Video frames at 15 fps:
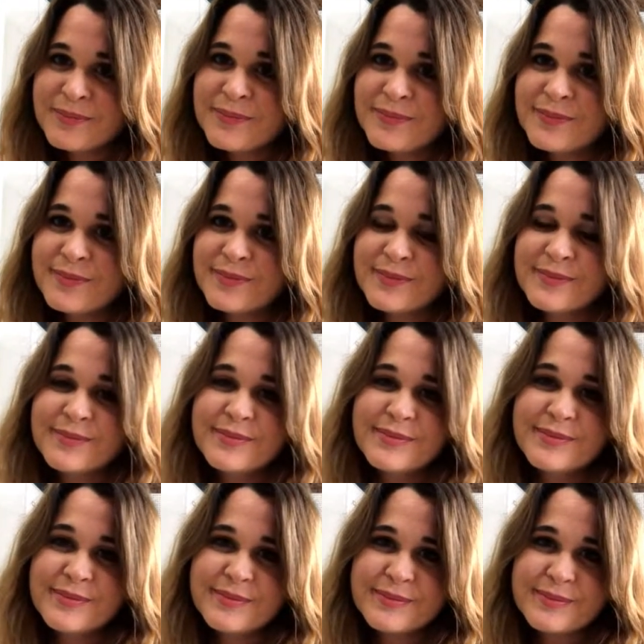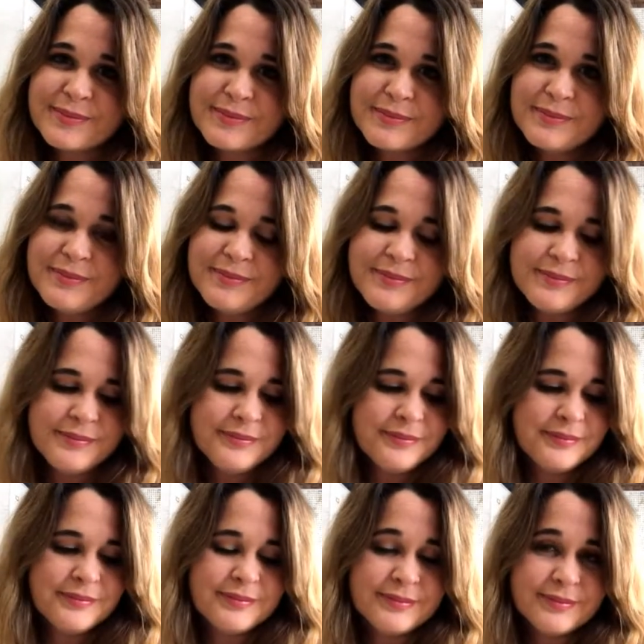
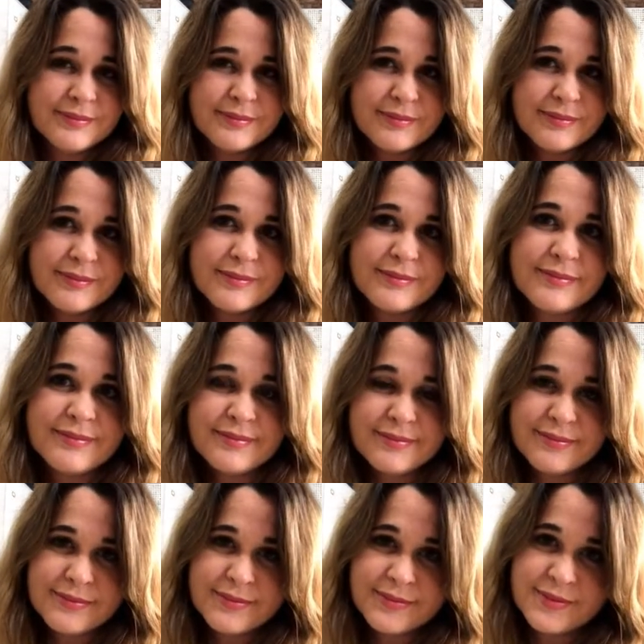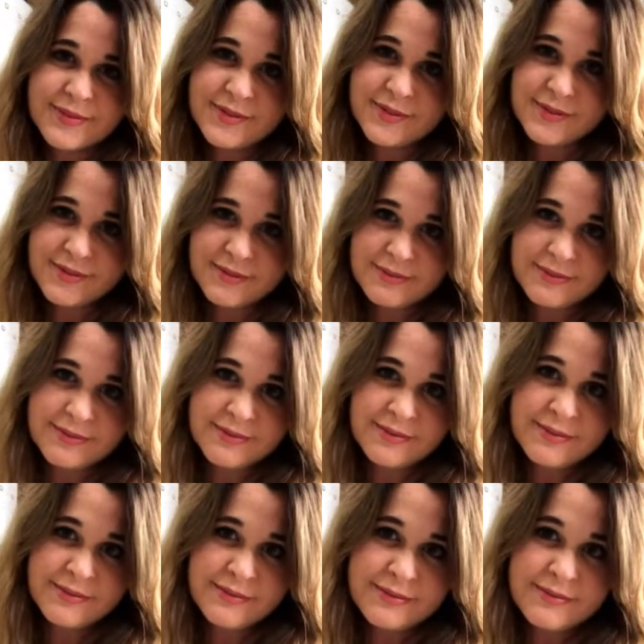
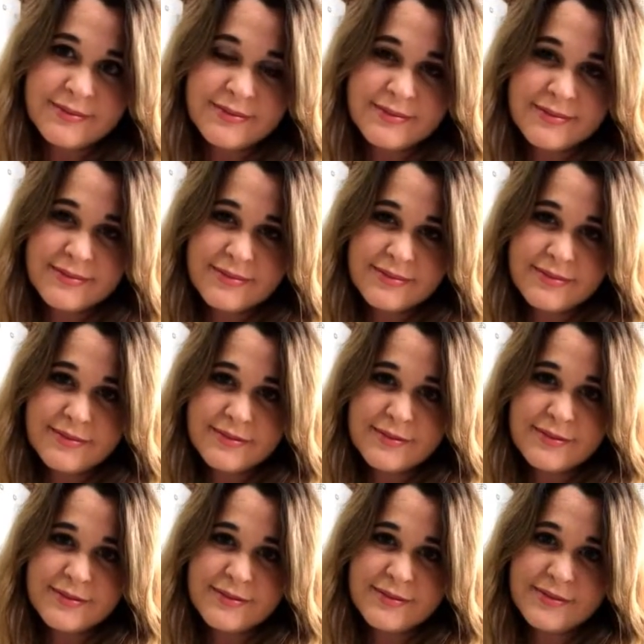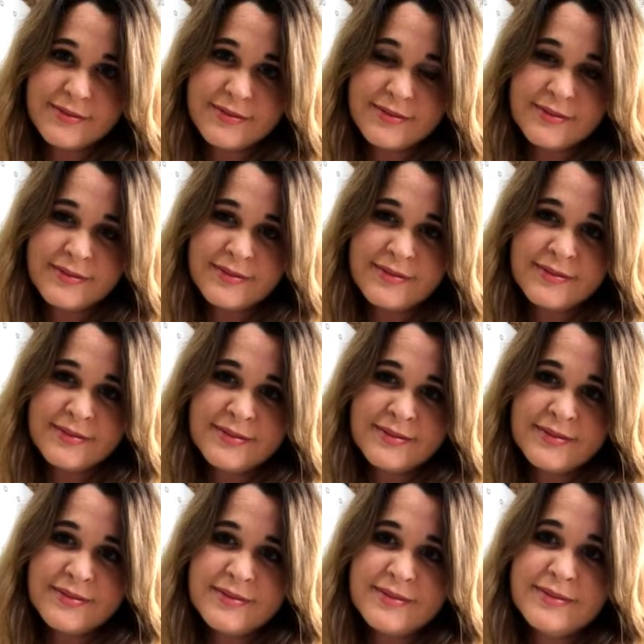
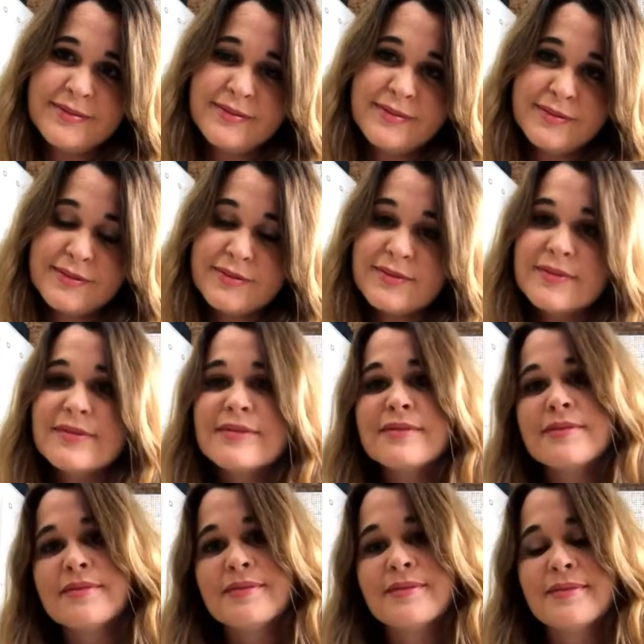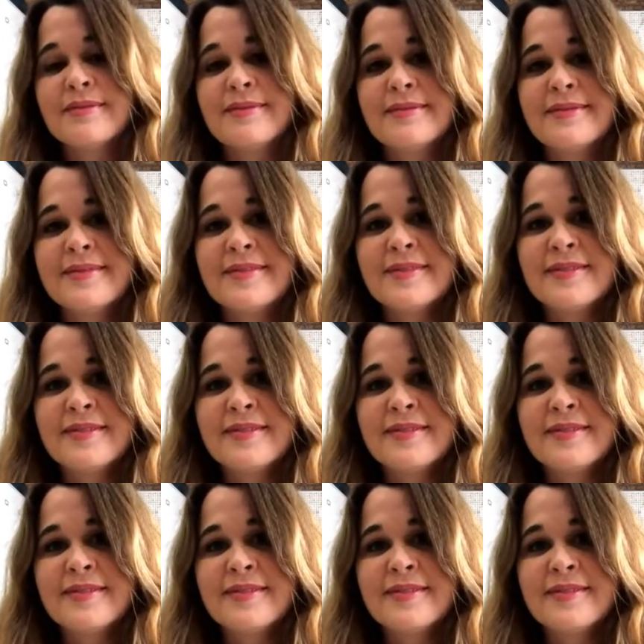[no speech]